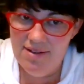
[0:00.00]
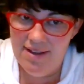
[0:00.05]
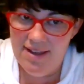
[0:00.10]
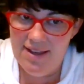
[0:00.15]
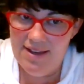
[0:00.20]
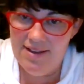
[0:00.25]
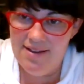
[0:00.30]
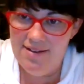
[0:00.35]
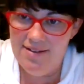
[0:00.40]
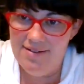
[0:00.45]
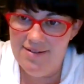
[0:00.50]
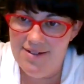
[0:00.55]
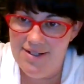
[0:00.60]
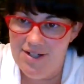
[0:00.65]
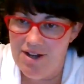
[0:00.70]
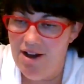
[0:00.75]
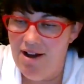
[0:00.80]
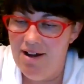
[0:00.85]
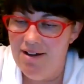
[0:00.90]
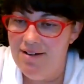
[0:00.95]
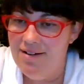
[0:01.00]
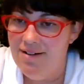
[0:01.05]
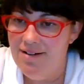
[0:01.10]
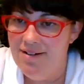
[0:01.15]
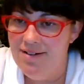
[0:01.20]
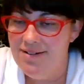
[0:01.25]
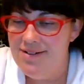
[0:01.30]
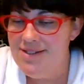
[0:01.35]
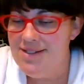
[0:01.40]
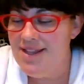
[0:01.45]
like
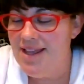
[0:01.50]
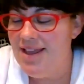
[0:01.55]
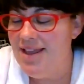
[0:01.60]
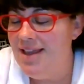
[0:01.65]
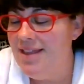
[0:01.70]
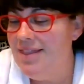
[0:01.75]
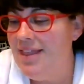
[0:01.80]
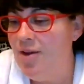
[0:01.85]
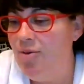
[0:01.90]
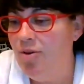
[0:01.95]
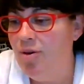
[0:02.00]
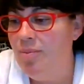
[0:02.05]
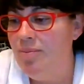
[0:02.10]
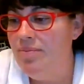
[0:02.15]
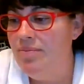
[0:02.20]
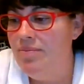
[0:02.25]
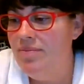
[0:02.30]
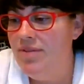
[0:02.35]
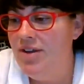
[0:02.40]
daughter and saying they were,